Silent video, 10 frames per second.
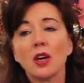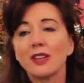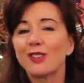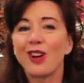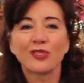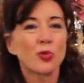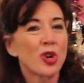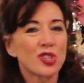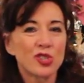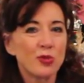You don't have to
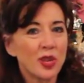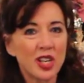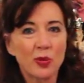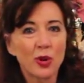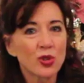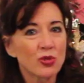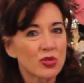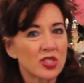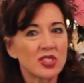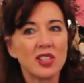watch too many
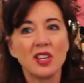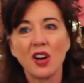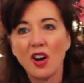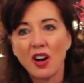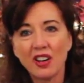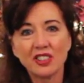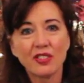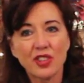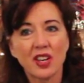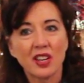commercials to see
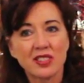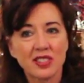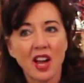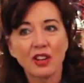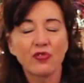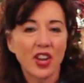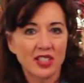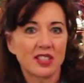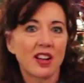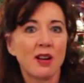all of the side
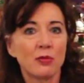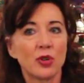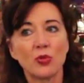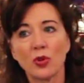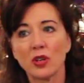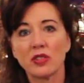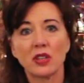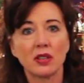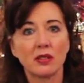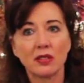effects that come, or
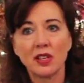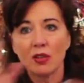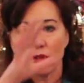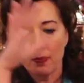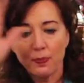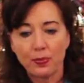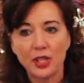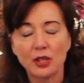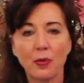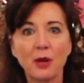the
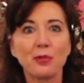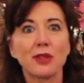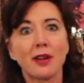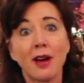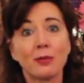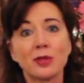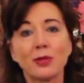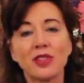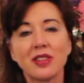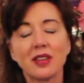piece of paper that
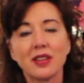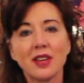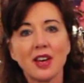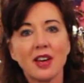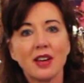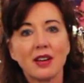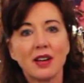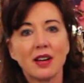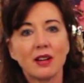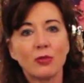comes with
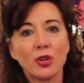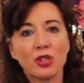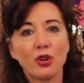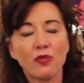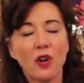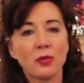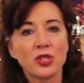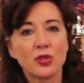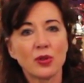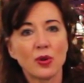your
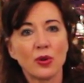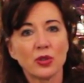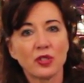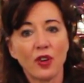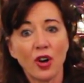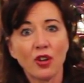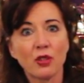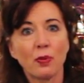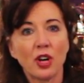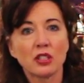pharmaceuticals of
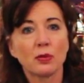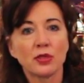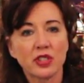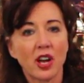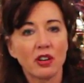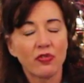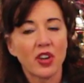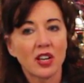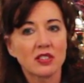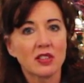all the possible side
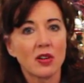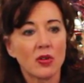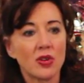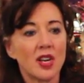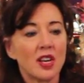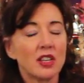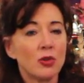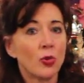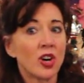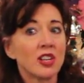effects. So
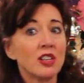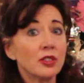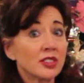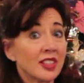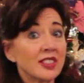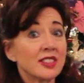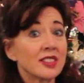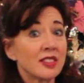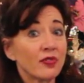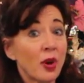you want to use things
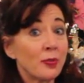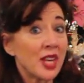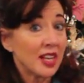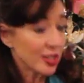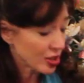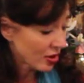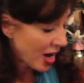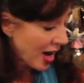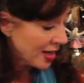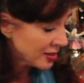from nature
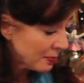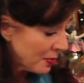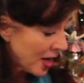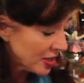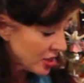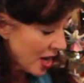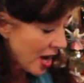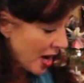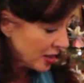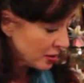as much
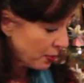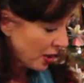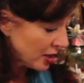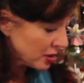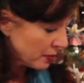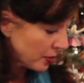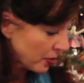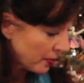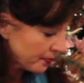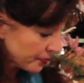as
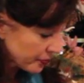possible.